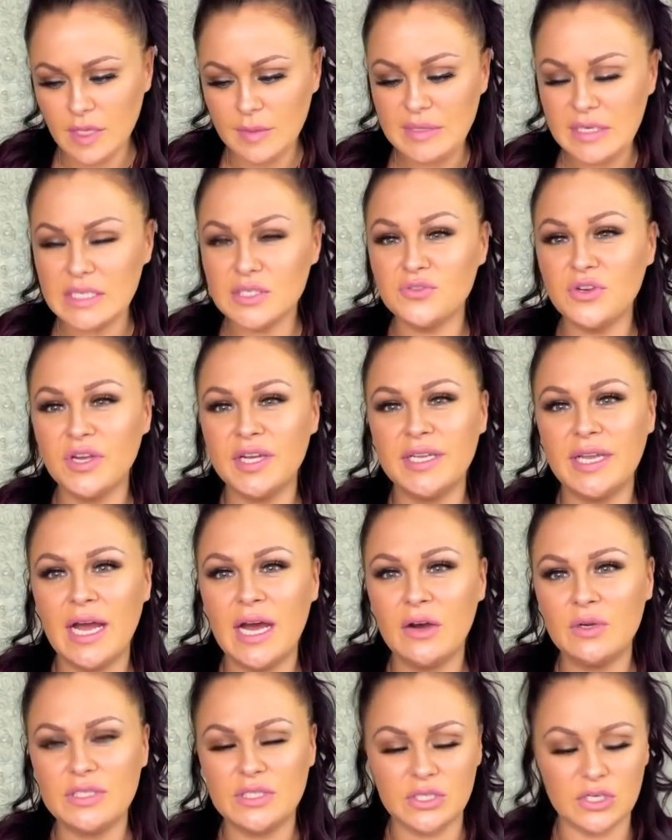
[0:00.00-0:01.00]
Because right
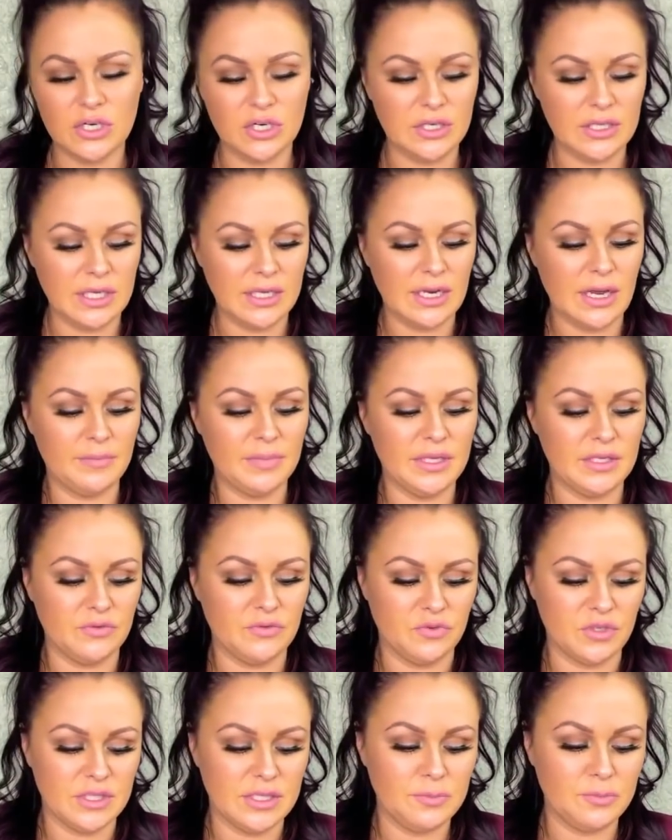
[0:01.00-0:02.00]
now it's currently not being
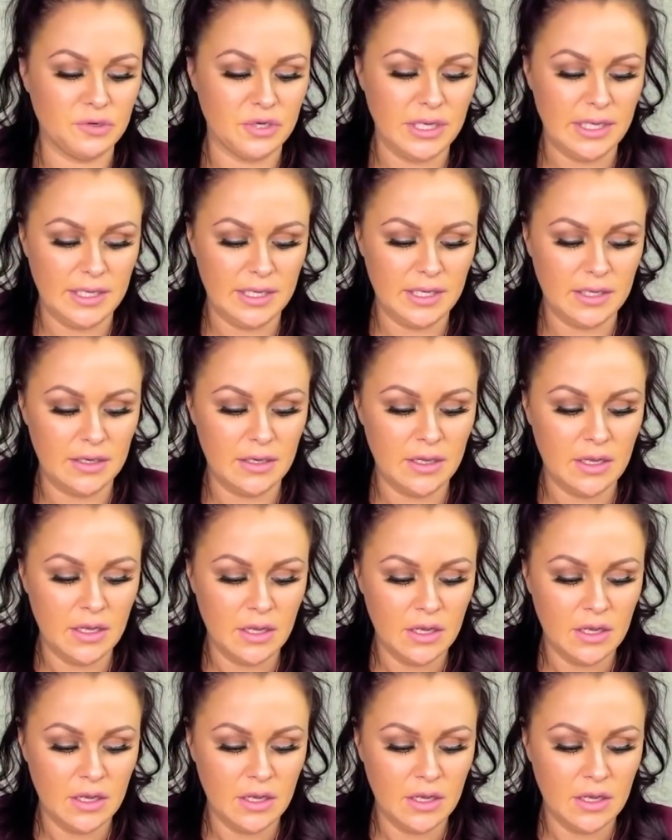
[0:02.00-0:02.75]
reciprocated